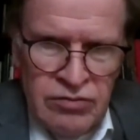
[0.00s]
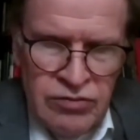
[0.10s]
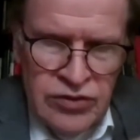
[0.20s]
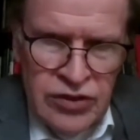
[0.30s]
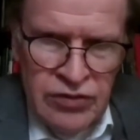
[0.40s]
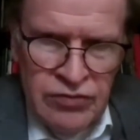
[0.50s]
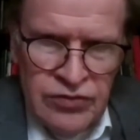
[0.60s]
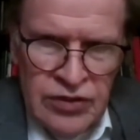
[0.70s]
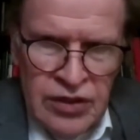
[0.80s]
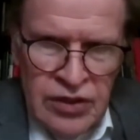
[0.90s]

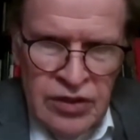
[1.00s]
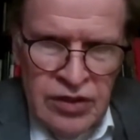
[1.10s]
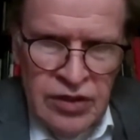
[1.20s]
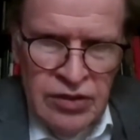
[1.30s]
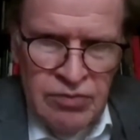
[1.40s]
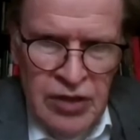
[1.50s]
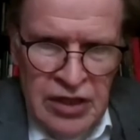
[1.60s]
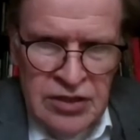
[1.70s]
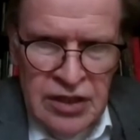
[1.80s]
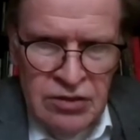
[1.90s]
reserves that
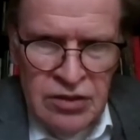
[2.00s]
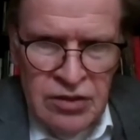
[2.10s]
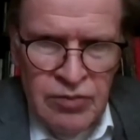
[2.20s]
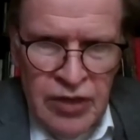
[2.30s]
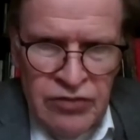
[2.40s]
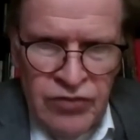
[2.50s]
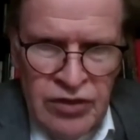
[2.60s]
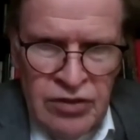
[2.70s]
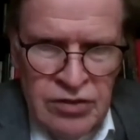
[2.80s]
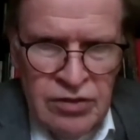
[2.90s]
banks held at the Bank of
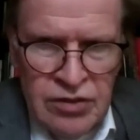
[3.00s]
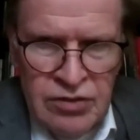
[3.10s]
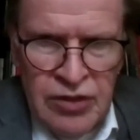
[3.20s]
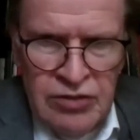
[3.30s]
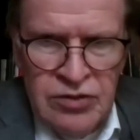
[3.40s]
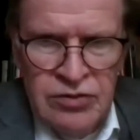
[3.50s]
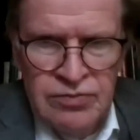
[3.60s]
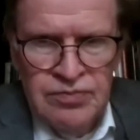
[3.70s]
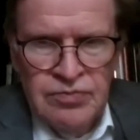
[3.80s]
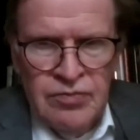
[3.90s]
England that amount to
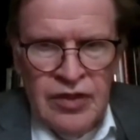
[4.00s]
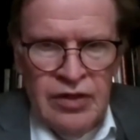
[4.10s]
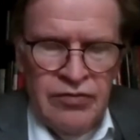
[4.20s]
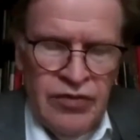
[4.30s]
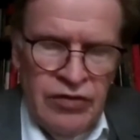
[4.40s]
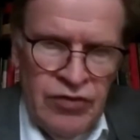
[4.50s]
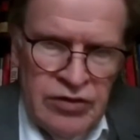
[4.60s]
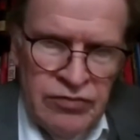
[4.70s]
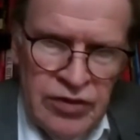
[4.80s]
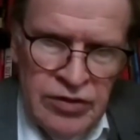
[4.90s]

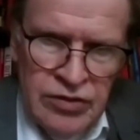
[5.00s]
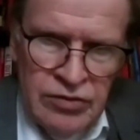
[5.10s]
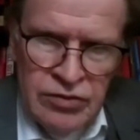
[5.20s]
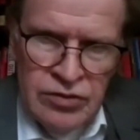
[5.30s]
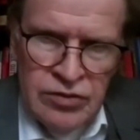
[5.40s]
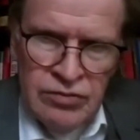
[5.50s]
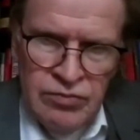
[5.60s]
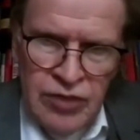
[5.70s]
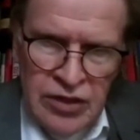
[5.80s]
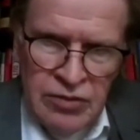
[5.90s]
effectively to
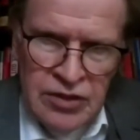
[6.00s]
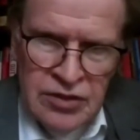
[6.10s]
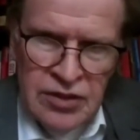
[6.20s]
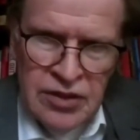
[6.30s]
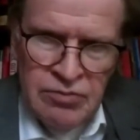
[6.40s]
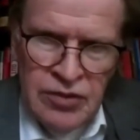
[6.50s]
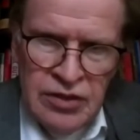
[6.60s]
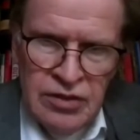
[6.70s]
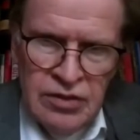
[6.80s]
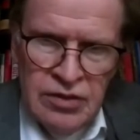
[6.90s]
money, because they can
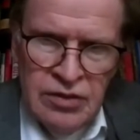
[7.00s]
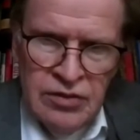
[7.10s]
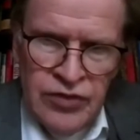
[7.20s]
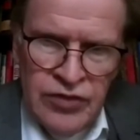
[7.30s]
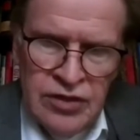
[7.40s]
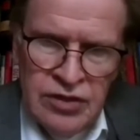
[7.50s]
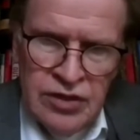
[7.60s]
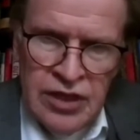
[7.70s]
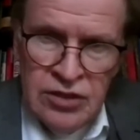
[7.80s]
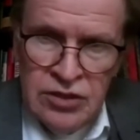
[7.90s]
be converted into
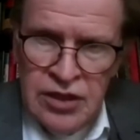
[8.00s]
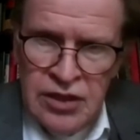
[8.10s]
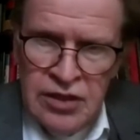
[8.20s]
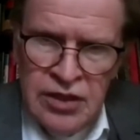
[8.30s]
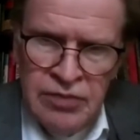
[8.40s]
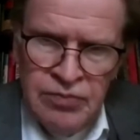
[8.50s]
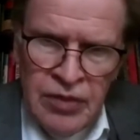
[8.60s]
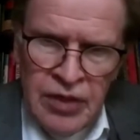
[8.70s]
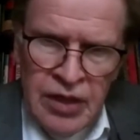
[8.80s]
cash at any time.